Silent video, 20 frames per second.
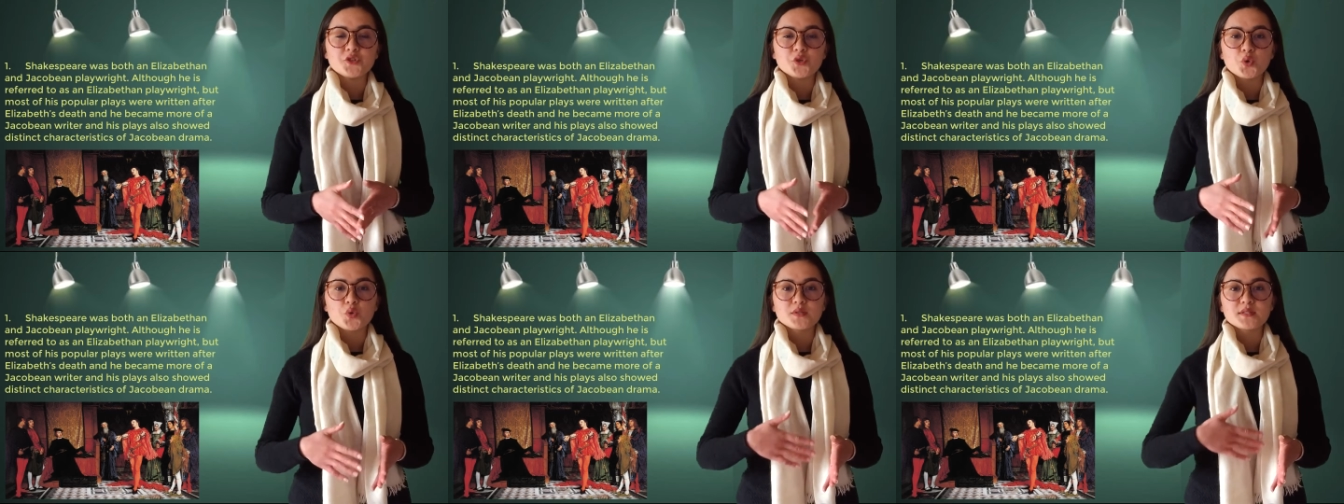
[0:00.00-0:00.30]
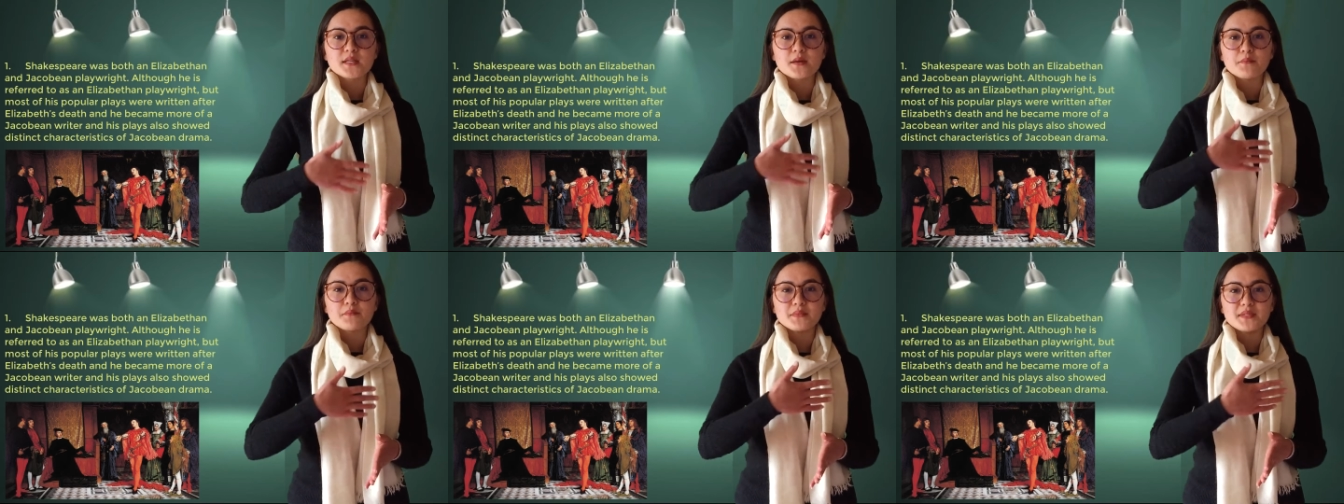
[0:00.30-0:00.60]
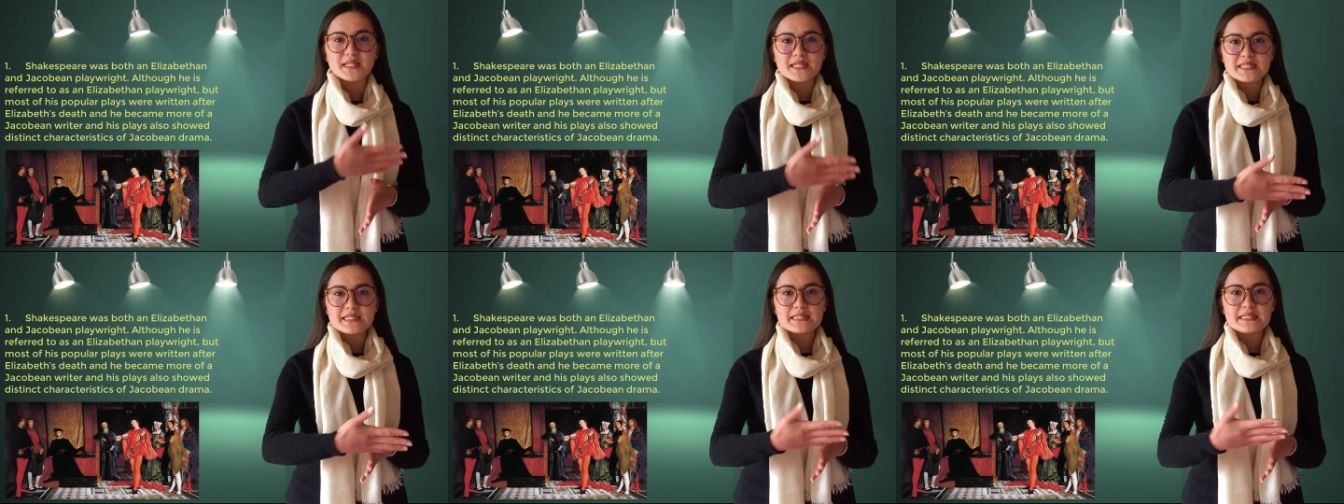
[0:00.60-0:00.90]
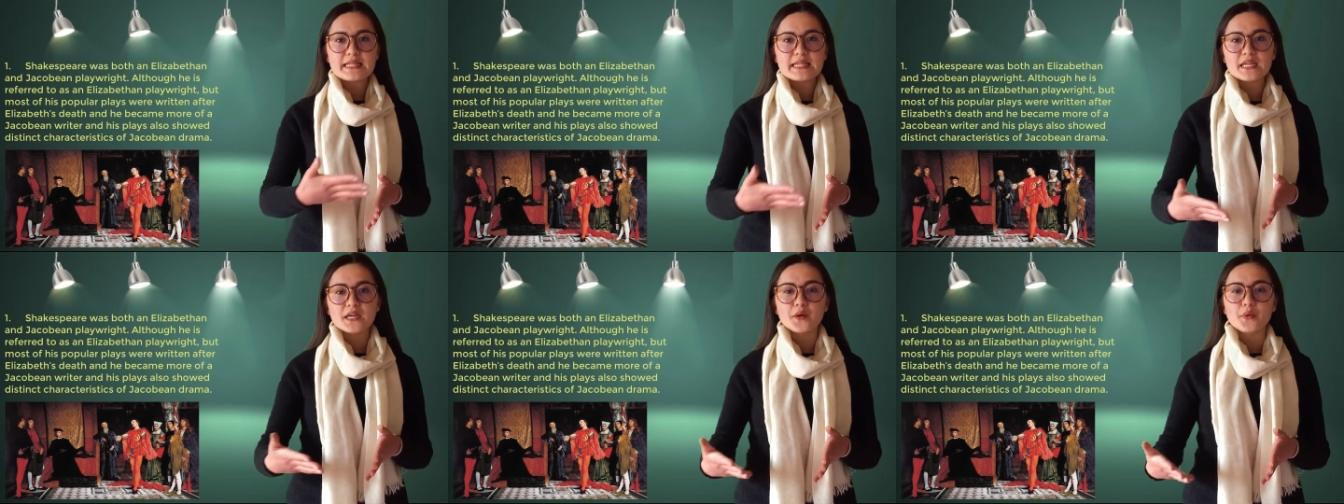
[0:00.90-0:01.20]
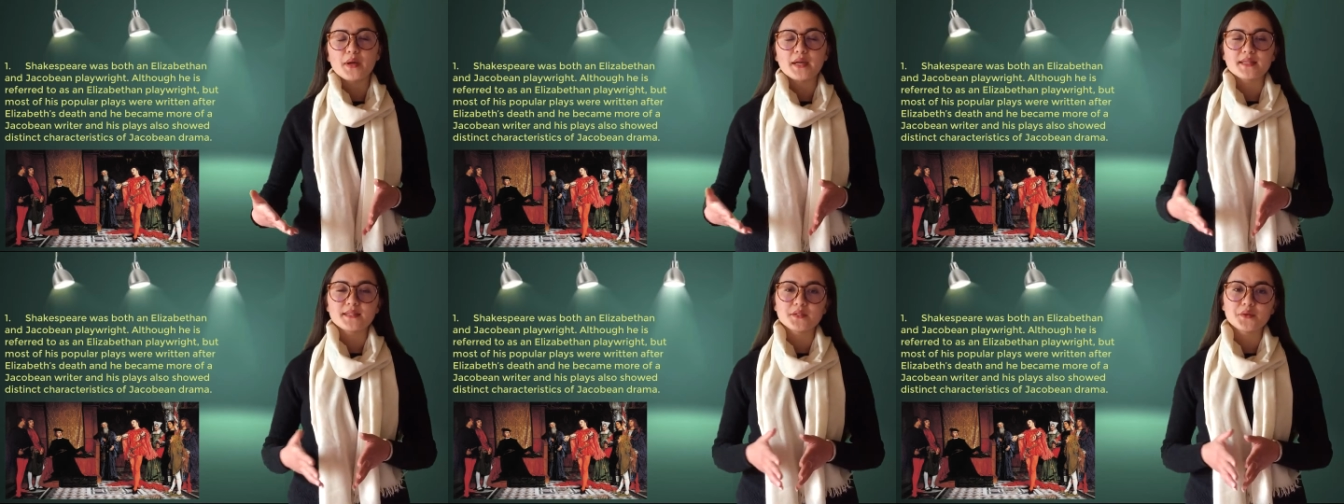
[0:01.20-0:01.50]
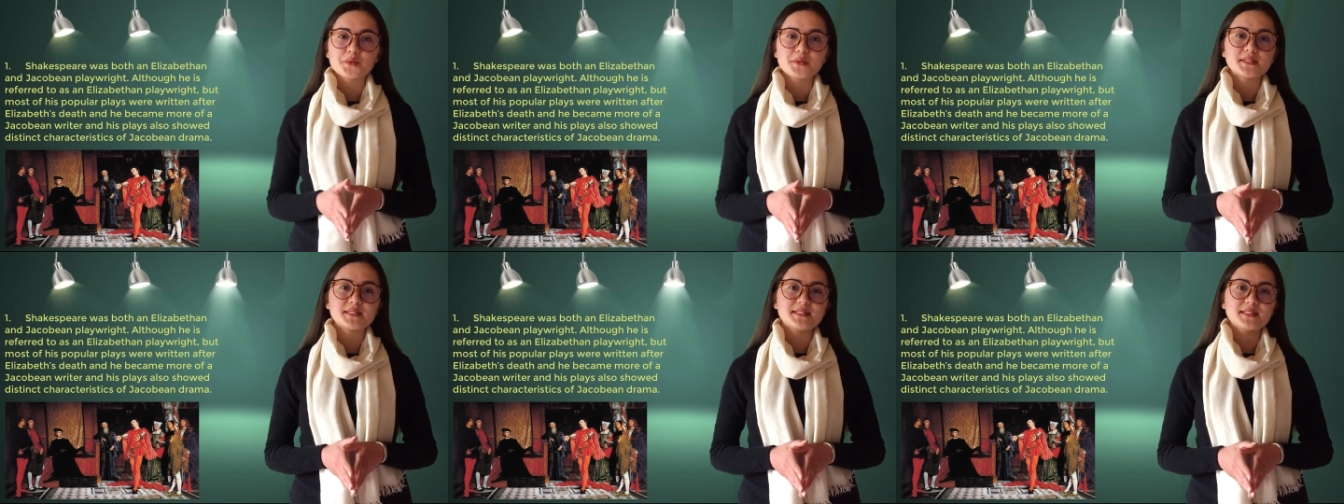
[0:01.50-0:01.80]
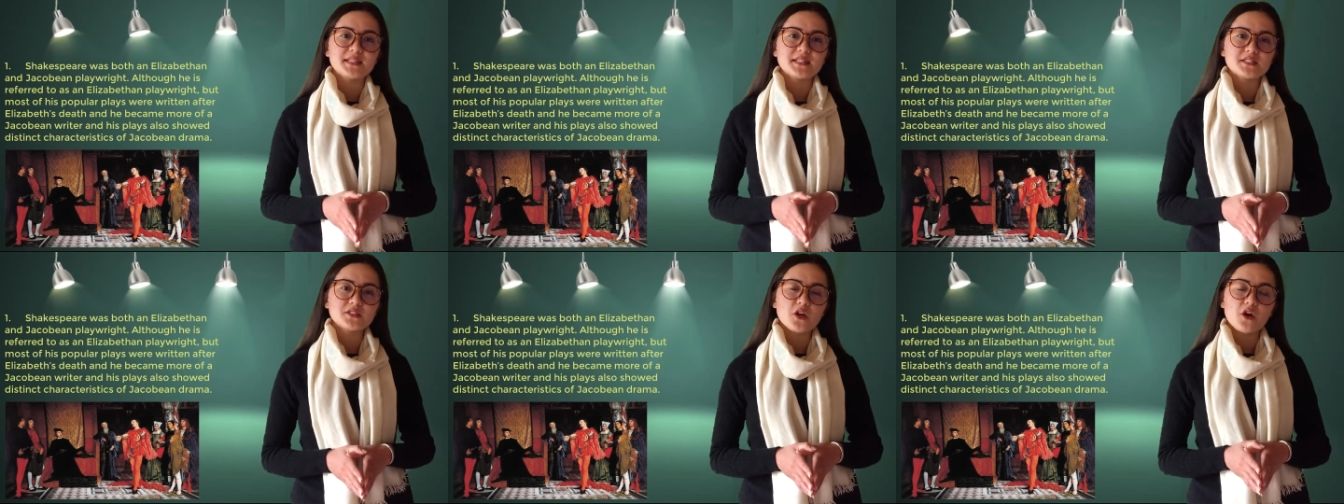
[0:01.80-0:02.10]
show some distinct
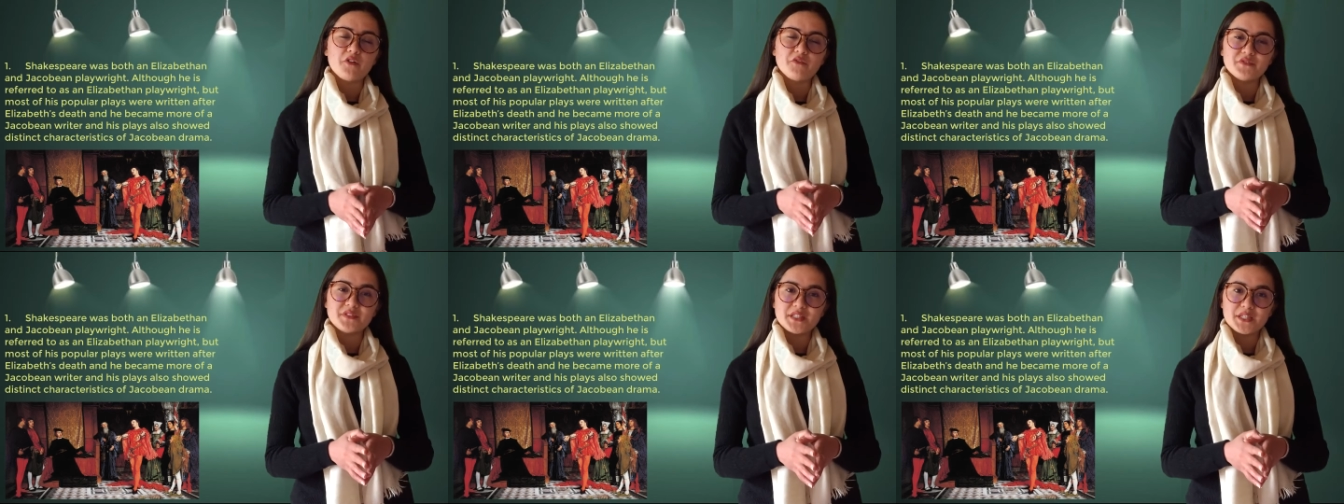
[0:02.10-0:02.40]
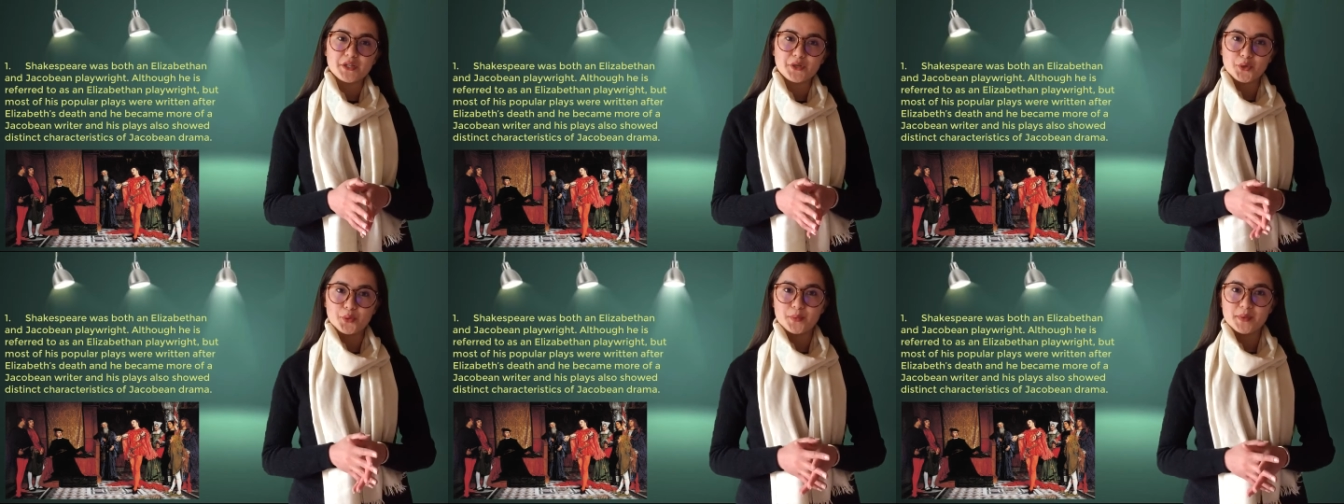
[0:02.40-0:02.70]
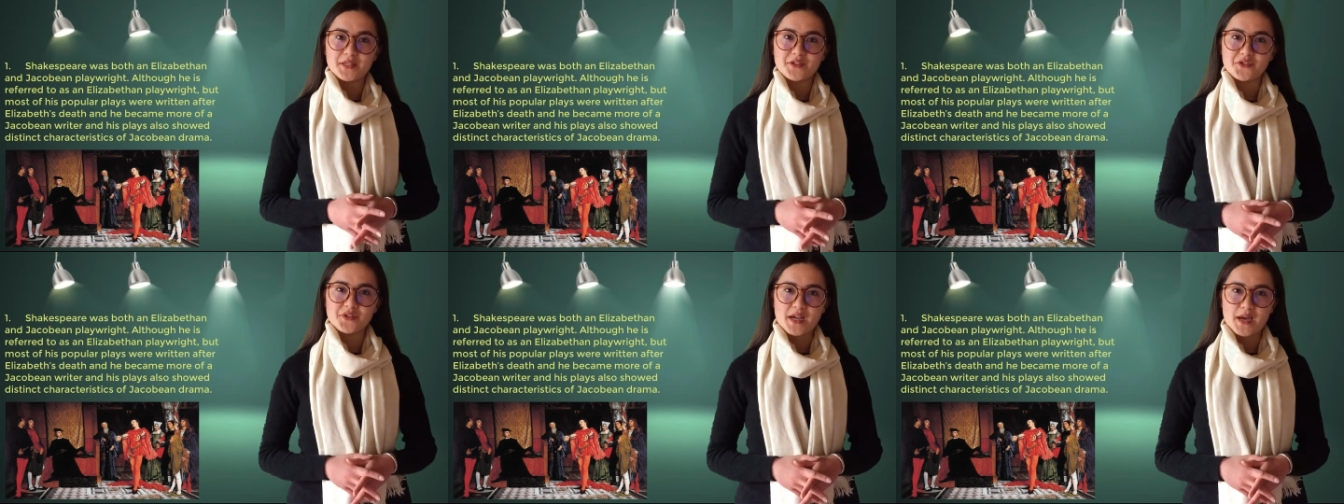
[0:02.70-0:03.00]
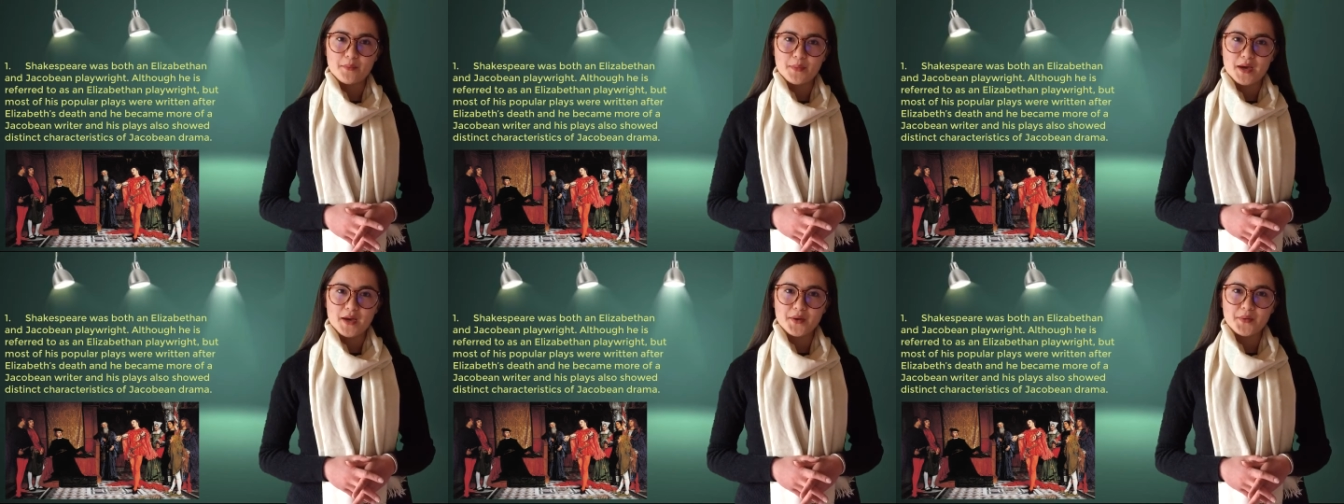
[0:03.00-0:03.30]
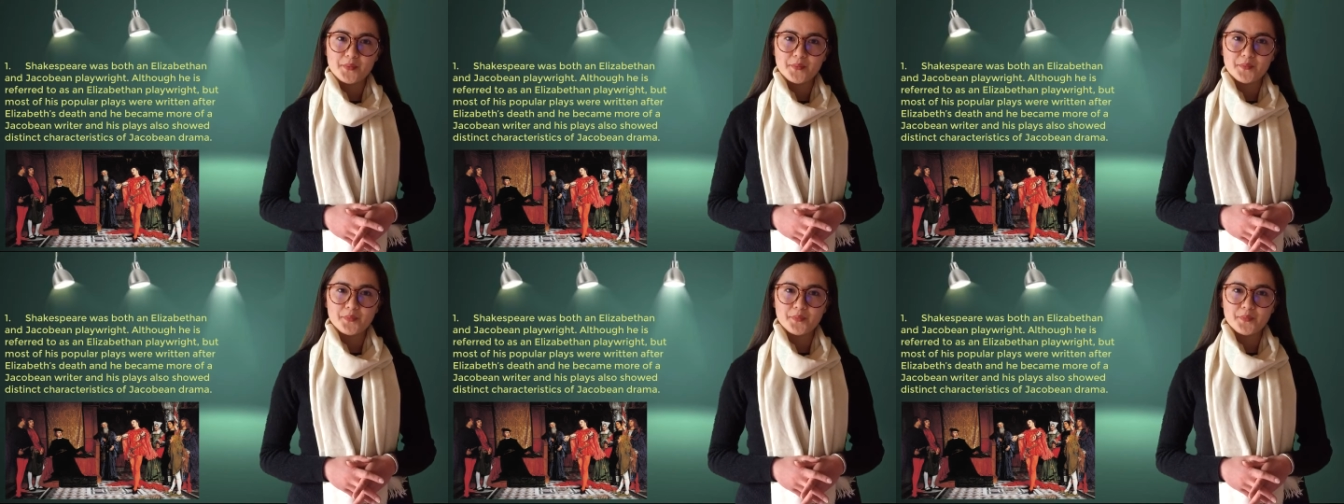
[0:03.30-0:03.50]
characteristics of Jacobean drama.